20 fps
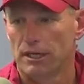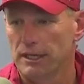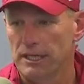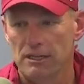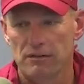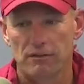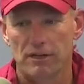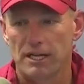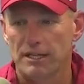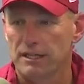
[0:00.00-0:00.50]

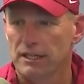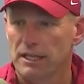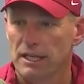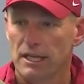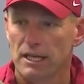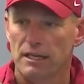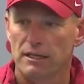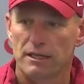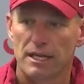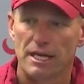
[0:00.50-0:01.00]
even at
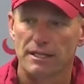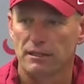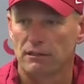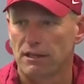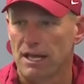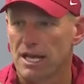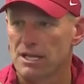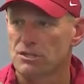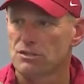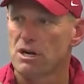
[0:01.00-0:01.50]
the end, not the
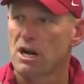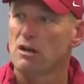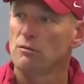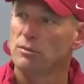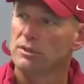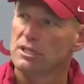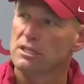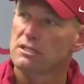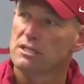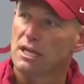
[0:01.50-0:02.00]
last
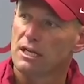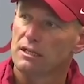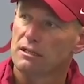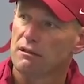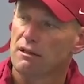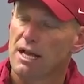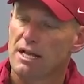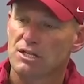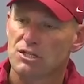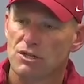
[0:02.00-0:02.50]
drive, but the second
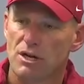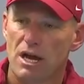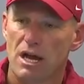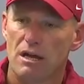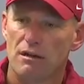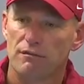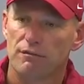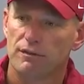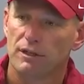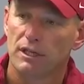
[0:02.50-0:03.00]
to last
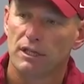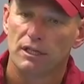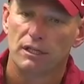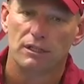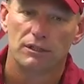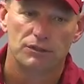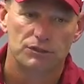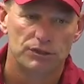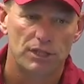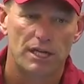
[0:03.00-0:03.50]
drive,
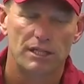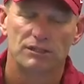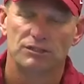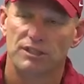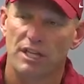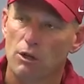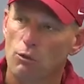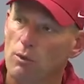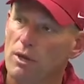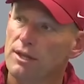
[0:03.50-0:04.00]
try to
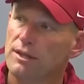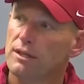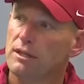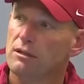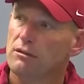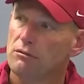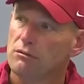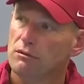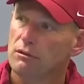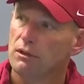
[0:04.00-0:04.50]
stay with
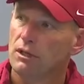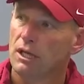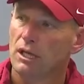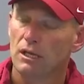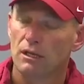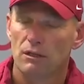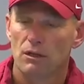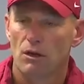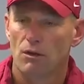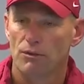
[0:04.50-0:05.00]
it
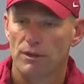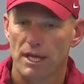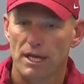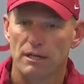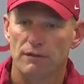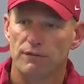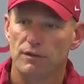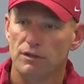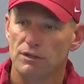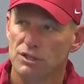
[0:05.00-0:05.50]
and know
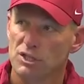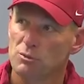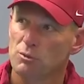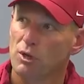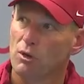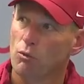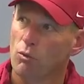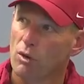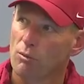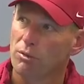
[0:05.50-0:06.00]
that if you can just
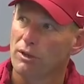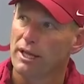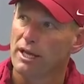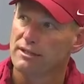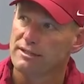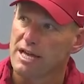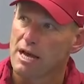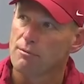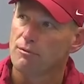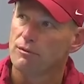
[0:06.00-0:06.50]
put one play
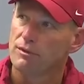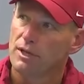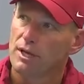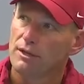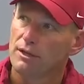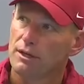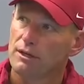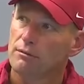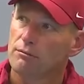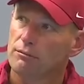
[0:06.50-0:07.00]
on top of the
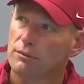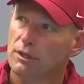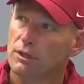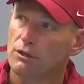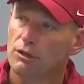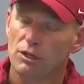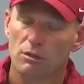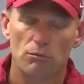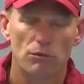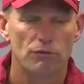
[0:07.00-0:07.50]
other, you
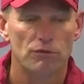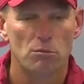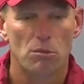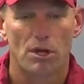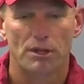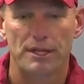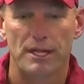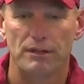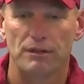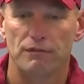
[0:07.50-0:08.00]
know, you can move the
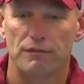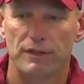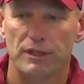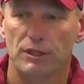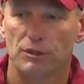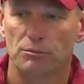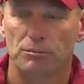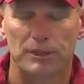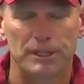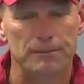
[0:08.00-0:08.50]
ball down the
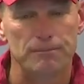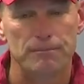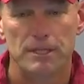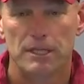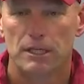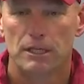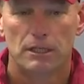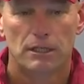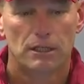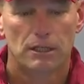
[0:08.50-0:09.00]
field. But
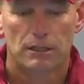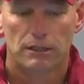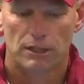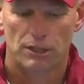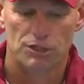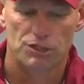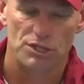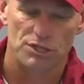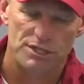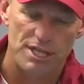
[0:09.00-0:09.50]

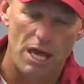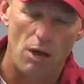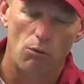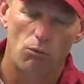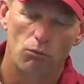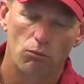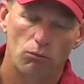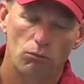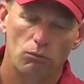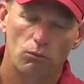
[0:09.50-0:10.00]
there's just that
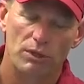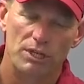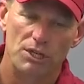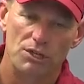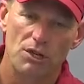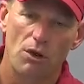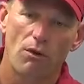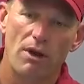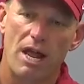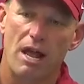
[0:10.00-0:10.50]
when you
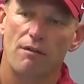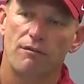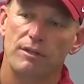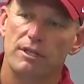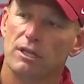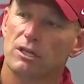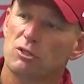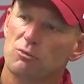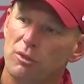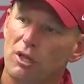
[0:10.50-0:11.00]
don't have
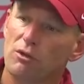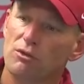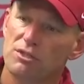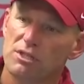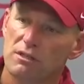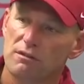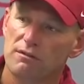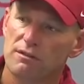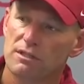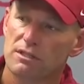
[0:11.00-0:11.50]
the
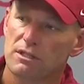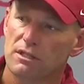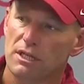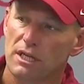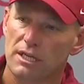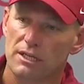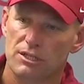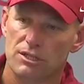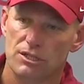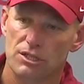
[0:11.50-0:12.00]
explosives,
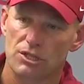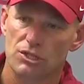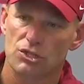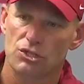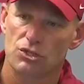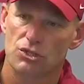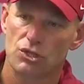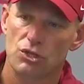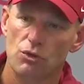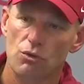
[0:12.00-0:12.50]
it's
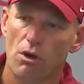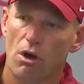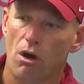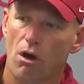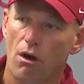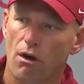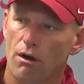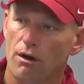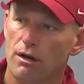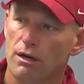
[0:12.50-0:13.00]
just too
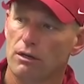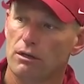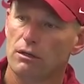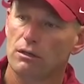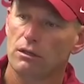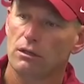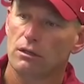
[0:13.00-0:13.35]
hard